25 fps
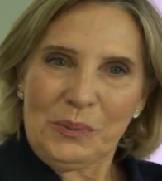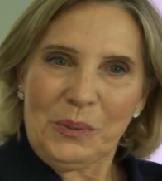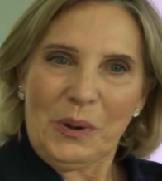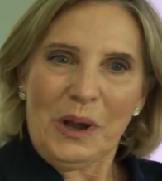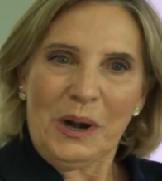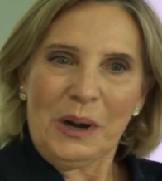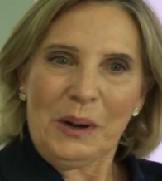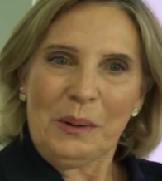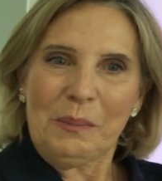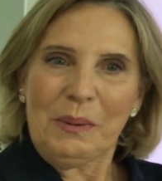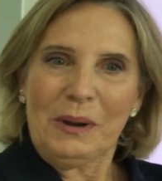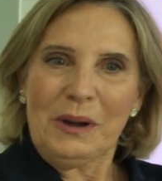What
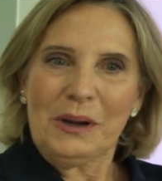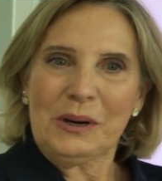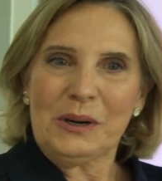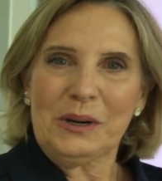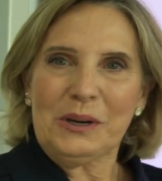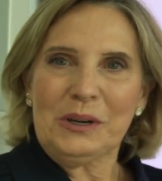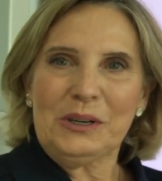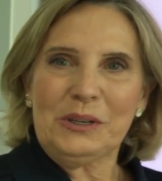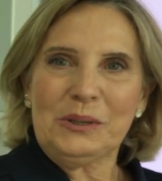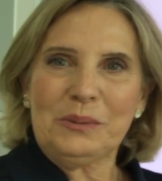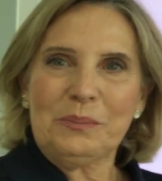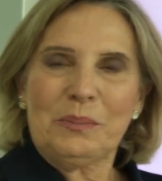are
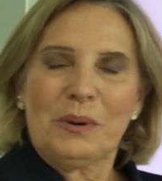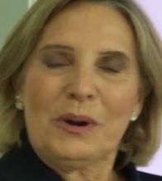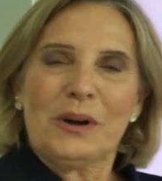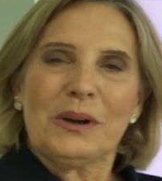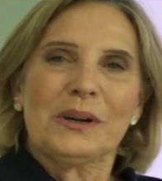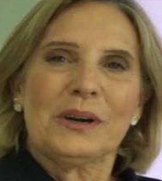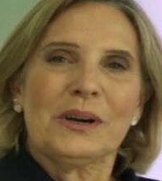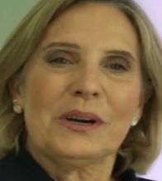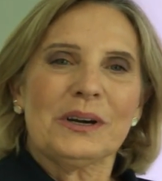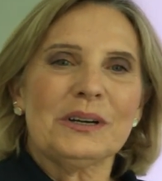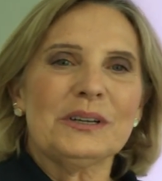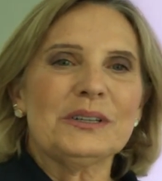bunkers?
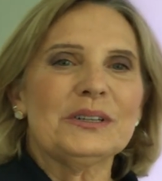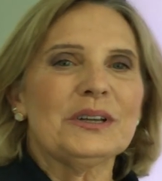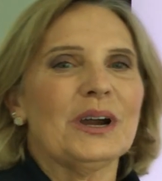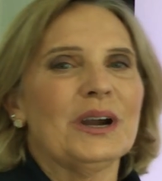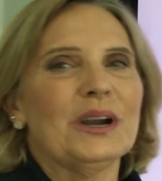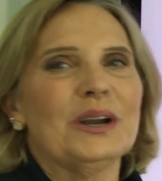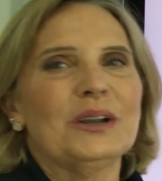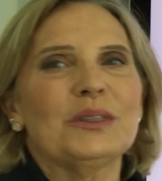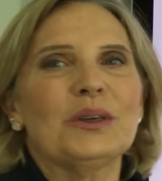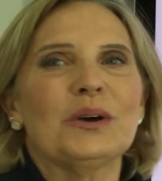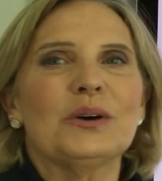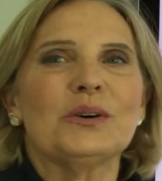Bunkers
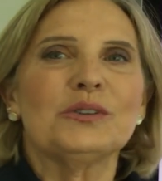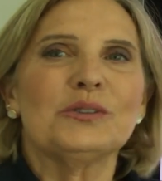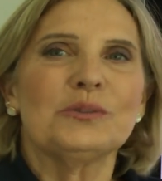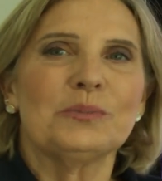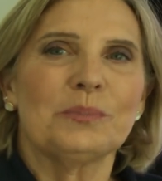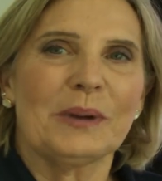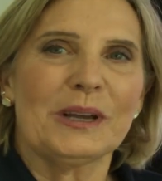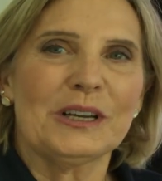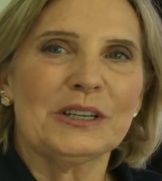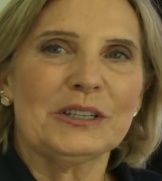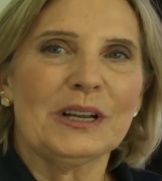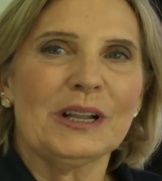are those
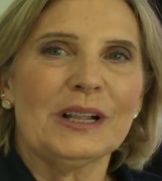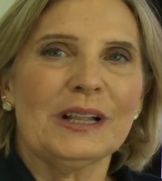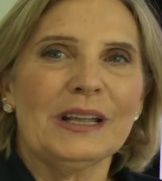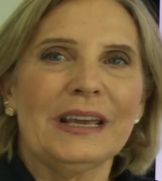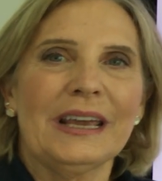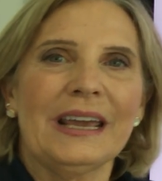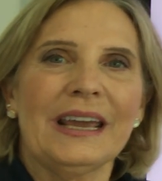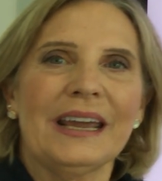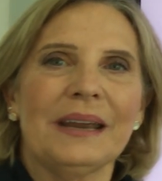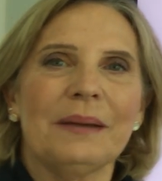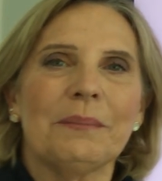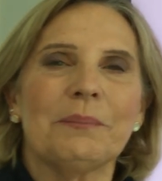
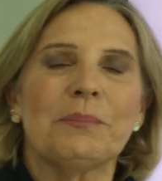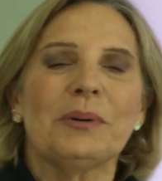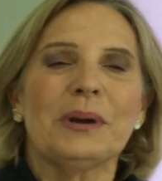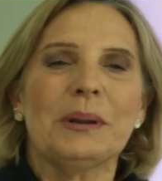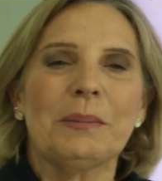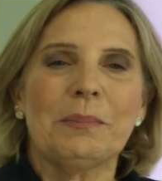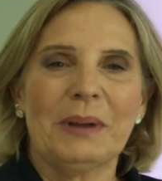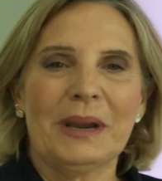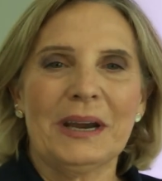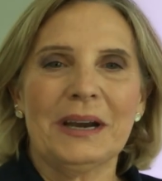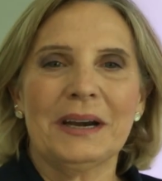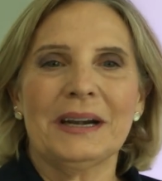specially
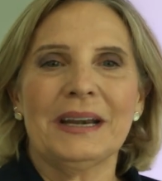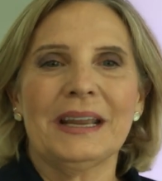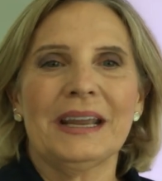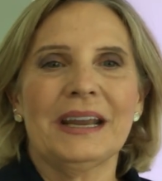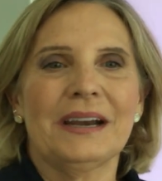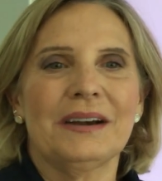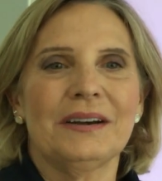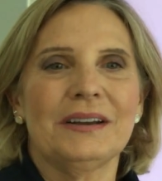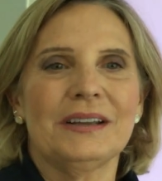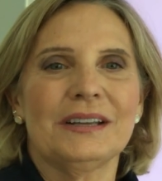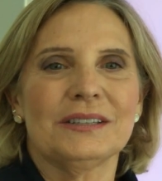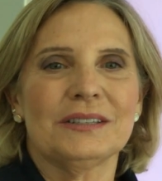prepared
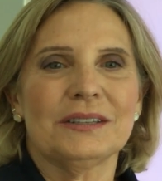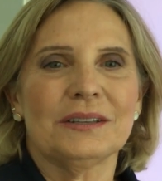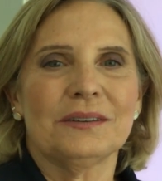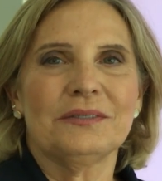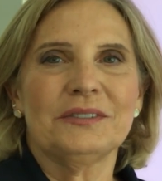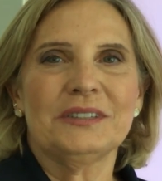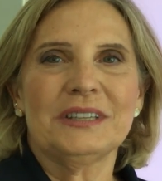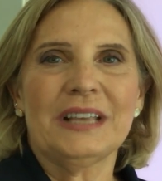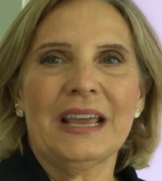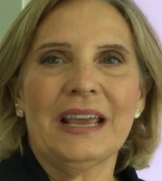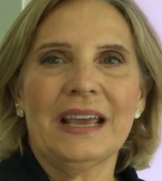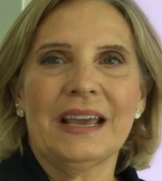areas of
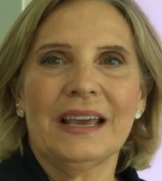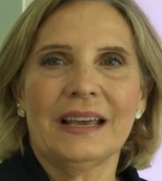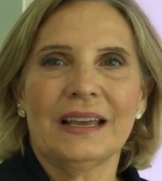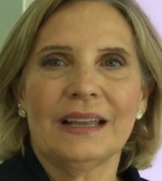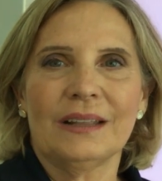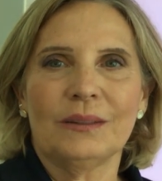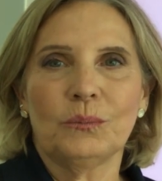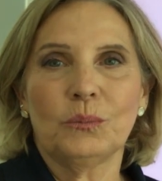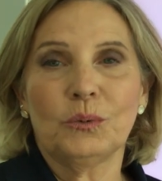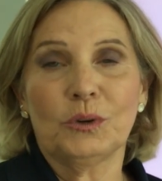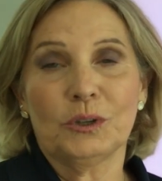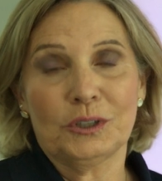
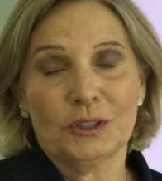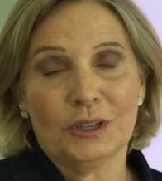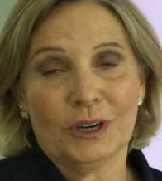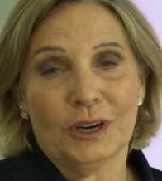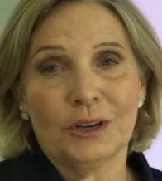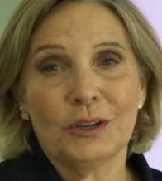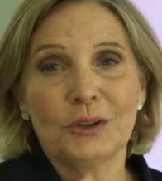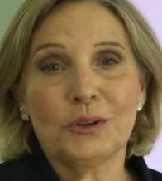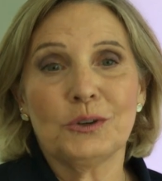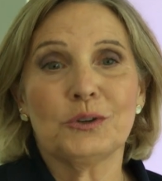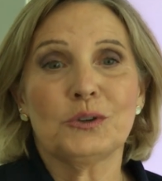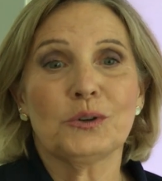sand, which are
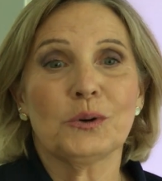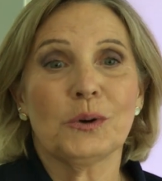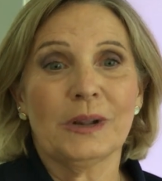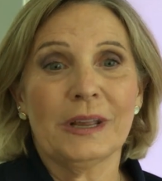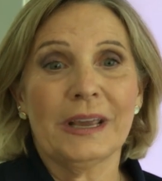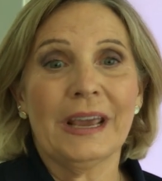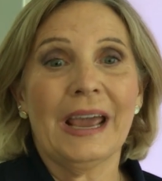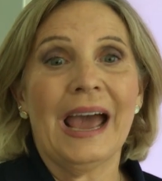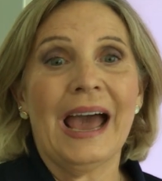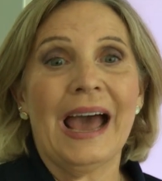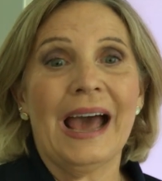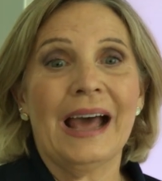
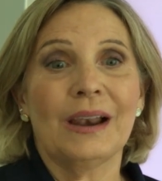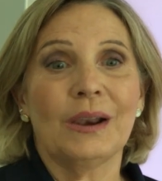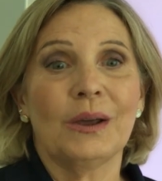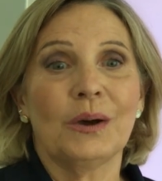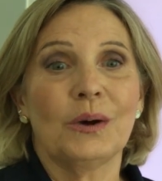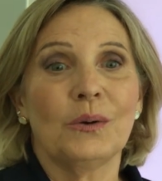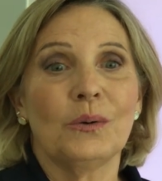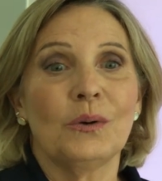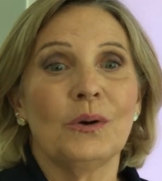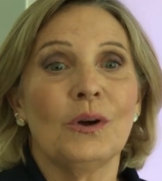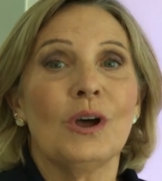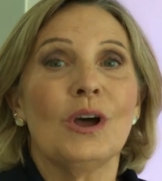usually
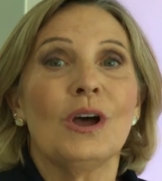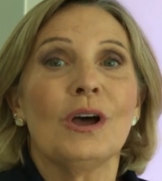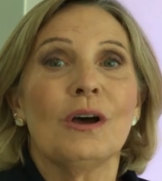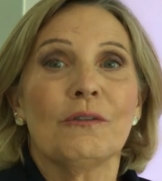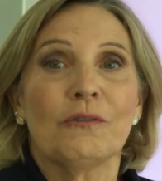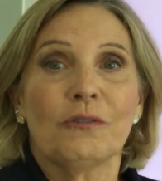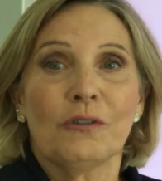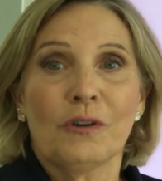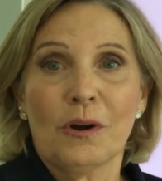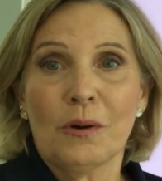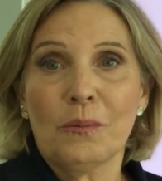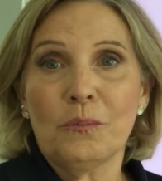hollow,
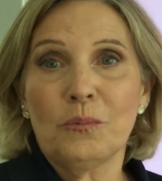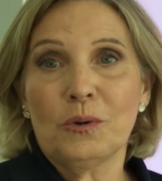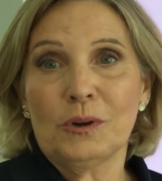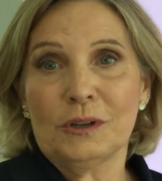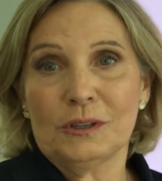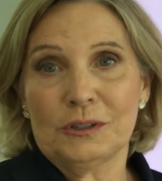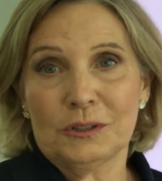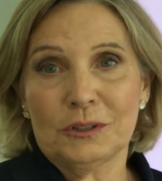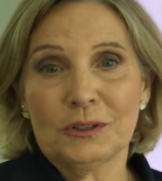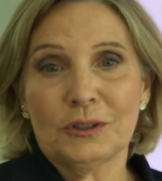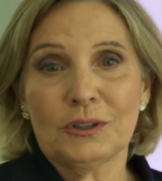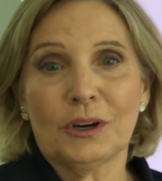from
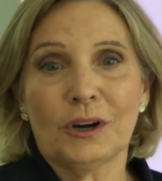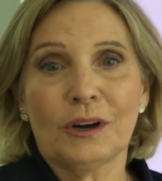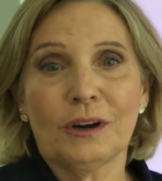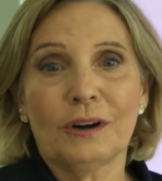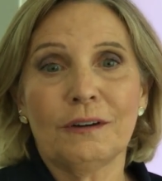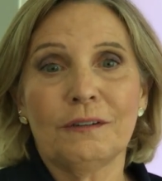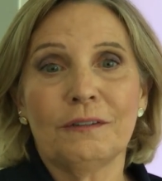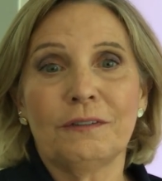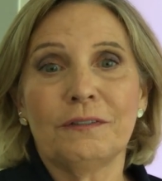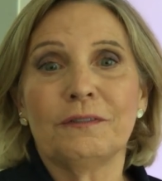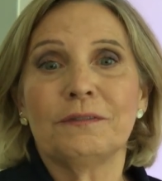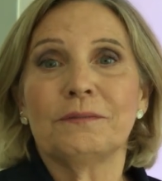which
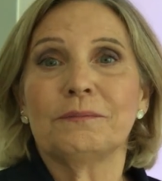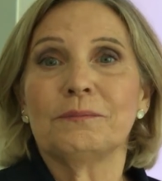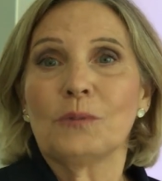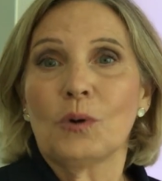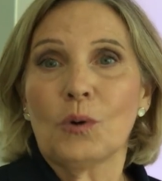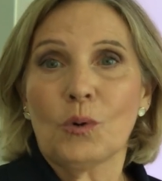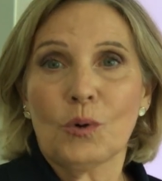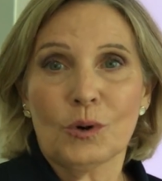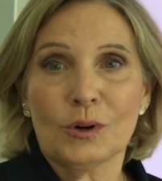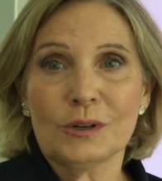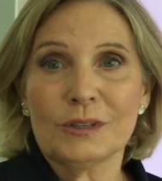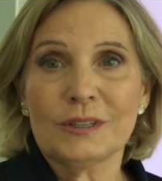turf
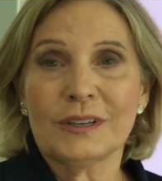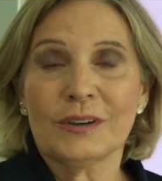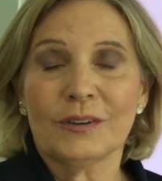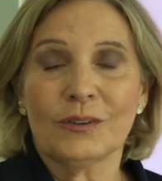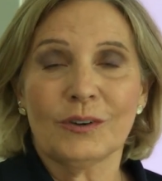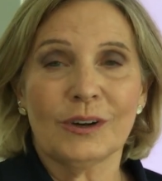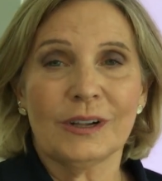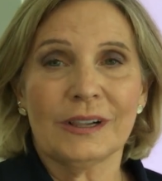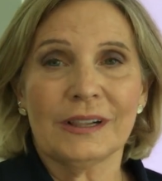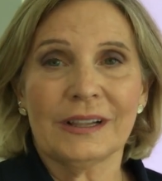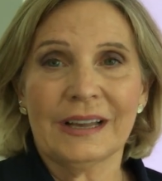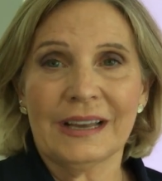or
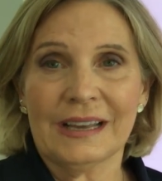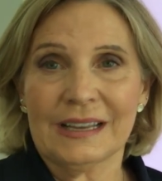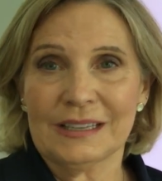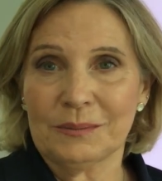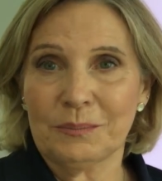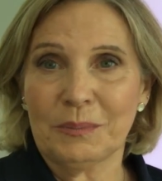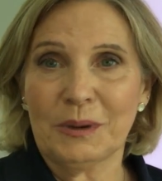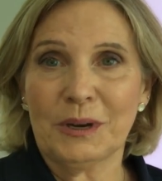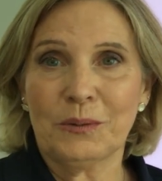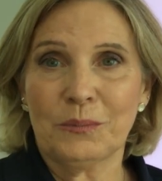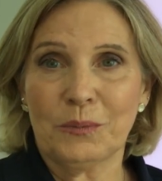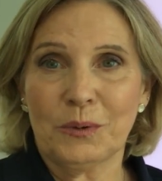soil has
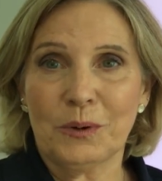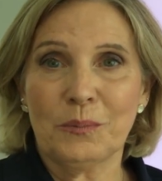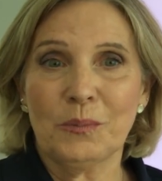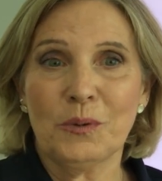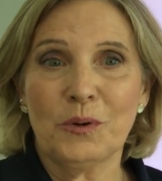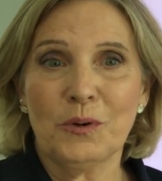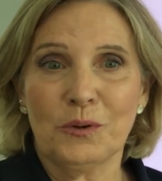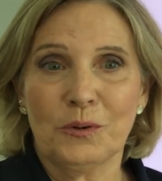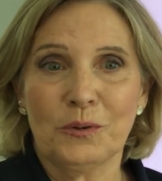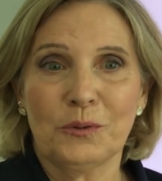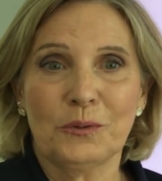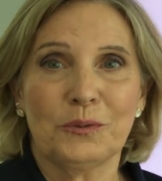been
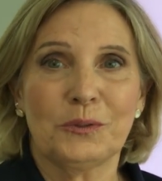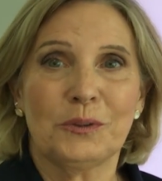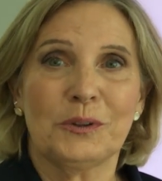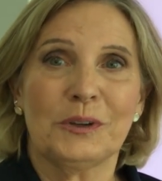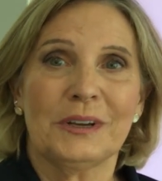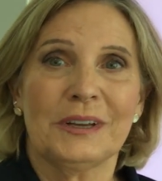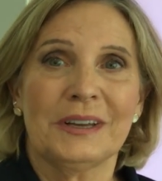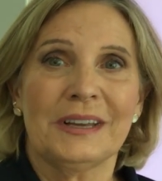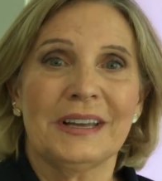removed.